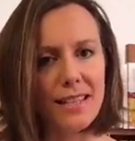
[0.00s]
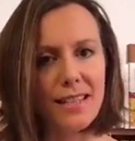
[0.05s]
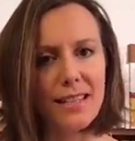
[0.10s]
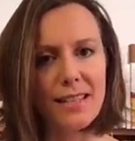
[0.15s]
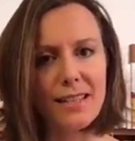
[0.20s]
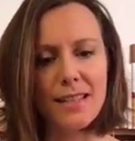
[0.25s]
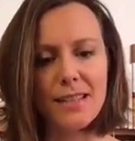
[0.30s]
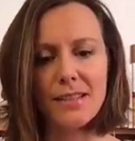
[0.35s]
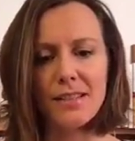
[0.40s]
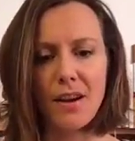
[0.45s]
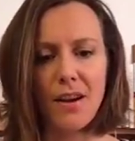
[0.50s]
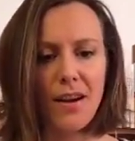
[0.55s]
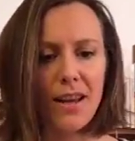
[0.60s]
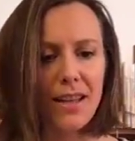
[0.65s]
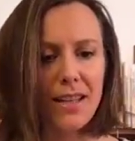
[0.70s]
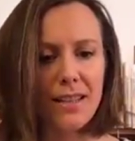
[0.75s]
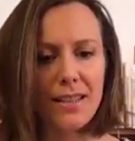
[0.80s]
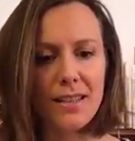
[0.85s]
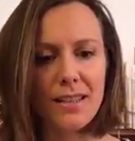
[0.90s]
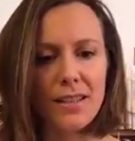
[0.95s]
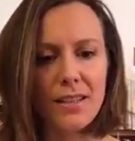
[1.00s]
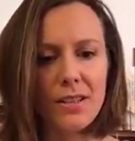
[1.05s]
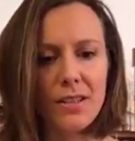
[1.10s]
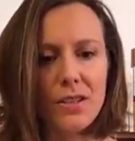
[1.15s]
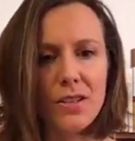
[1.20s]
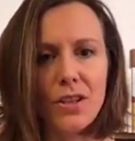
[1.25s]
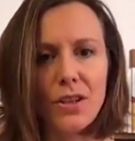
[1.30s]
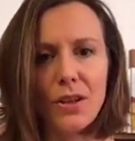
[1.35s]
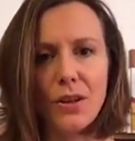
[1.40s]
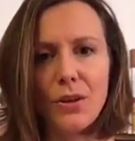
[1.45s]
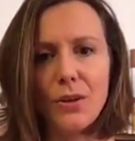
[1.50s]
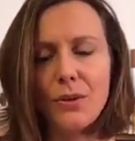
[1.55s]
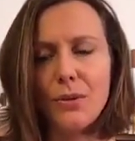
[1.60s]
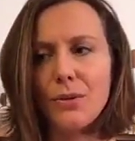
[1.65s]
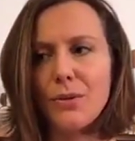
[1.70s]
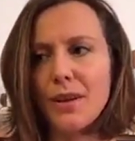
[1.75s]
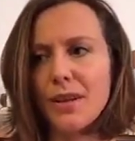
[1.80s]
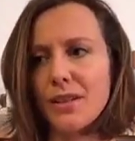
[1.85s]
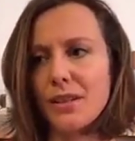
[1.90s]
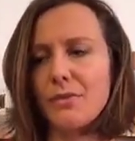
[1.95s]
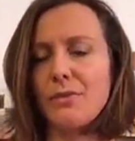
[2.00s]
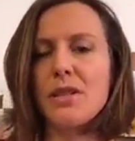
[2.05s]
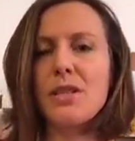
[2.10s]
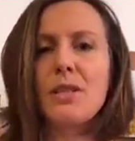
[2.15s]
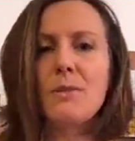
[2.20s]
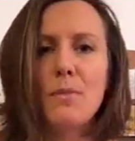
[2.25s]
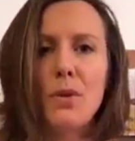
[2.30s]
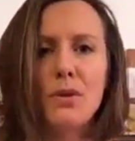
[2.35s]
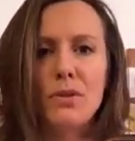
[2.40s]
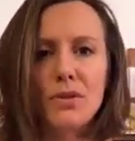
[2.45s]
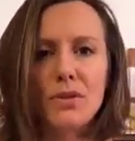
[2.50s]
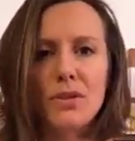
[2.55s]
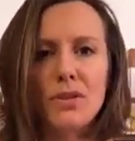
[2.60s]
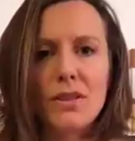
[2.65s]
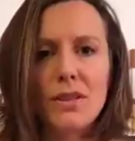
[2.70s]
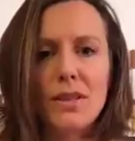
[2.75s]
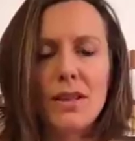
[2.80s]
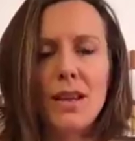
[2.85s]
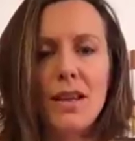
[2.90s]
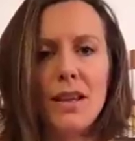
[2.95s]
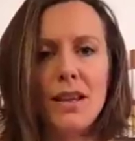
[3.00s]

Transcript: It's designed as a response